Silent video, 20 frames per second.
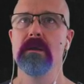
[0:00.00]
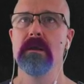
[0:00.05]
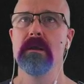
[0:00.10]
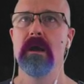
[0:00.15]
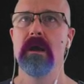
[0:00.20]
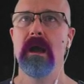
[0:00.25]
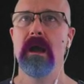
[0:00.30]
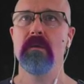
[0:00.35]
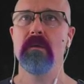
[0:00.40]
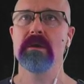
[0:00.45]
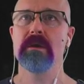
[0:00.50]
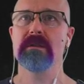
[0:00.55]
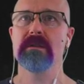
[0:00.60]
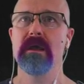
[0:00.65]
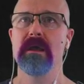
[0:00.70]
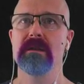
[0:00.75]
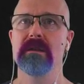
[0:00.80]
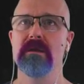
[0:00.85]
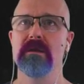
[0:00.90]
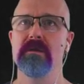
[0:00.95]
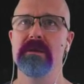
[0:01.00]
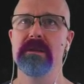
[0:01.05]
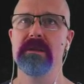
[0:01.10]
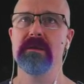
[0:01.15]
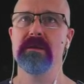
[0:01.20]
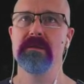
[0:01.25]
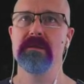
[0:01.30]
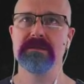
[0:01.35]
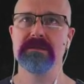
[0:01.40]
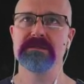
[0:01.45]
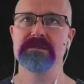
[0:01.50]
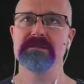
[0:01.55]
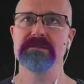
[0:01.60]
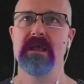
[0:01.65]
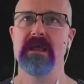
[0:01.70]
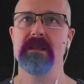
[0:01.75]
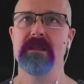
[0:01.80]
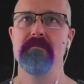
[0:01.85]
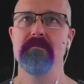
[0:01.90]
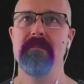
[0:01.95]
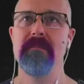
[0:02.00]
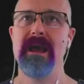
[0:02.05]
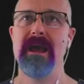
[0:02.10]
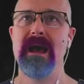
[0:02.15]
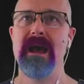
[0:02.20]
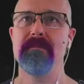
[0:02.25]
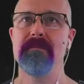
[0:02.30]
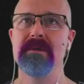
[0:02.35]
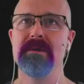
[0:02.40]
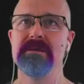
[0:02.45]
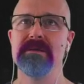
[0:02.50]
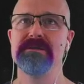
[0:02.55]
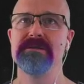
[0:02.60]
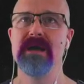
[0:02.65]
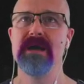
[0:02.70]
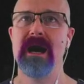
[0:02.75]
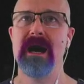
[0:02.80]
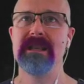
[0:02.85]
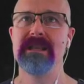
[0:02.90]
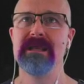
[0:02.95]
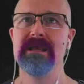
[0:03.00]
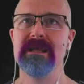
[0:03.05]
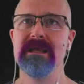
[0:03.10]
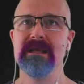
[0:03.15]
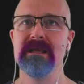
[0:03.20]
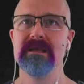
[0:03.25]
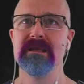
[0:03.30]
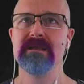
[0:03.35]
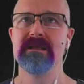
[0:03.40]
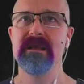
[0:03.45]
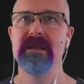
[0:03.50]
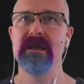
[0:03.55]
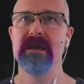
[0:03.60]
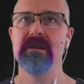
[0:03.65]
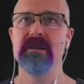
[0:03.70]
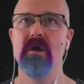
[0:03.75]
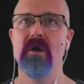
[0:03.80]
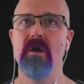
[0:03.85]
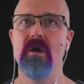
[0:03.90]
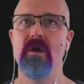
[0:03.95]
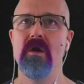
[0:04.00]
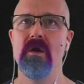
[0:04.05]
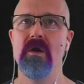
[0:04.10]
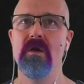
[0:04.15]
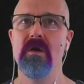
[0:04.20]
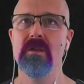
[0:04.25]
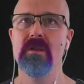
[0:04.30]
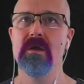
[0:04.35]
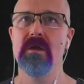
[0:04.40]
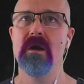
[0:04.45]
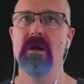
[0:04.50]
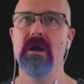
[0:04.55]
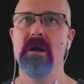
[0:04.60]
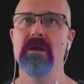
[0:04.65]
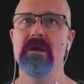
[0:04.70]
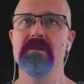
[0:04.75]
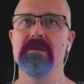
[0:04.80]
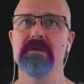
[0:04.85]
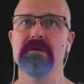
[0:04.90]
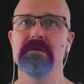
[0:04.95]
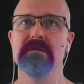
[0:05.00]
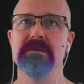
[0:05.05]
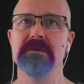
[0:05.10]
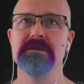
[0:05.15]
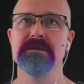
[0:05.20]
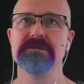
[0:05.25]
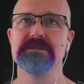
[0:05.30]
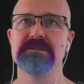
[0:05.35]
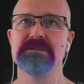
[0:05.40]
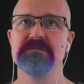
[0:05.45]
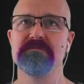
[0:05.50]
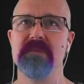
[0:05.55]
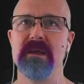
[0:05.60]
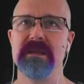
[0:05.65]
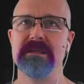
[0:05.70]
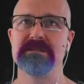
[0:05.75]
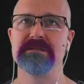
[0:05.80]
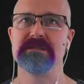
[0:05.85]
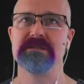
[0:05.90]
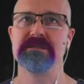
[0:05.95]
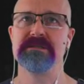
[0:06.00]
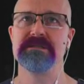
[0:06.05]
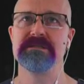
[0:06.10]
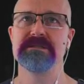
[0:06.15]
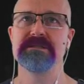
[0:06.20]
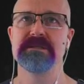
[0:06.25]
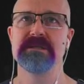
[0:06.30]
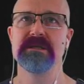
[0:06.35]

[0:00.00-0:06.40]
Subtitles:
I want a line of code here that's like map dot get all other spaces.